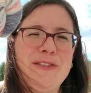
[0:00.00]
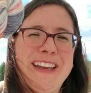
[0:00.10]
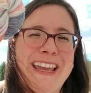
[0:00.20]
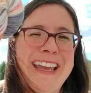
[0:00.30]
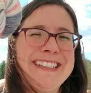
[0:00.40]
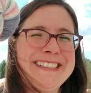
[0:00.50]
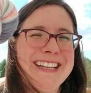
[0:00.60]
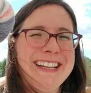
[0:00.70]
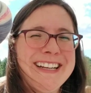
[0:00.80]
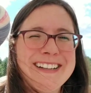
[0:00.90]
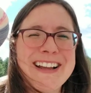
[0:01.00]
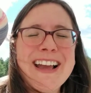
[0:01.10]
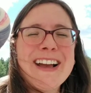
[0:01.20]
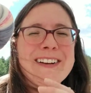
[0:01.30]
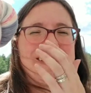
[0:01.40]
vacation.
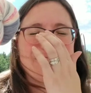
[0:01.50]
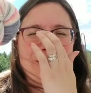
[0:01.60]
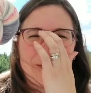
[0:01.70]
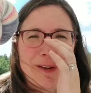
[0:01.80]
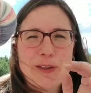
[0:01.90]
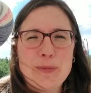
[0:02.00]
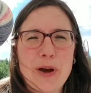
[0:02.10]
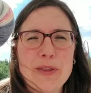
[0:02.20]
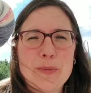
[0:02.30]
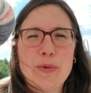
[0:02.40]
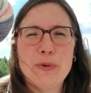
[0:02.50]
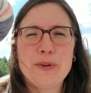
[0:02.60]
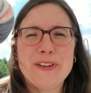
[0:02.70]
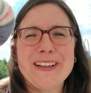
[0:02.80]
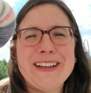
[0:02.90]
I was over on the pool,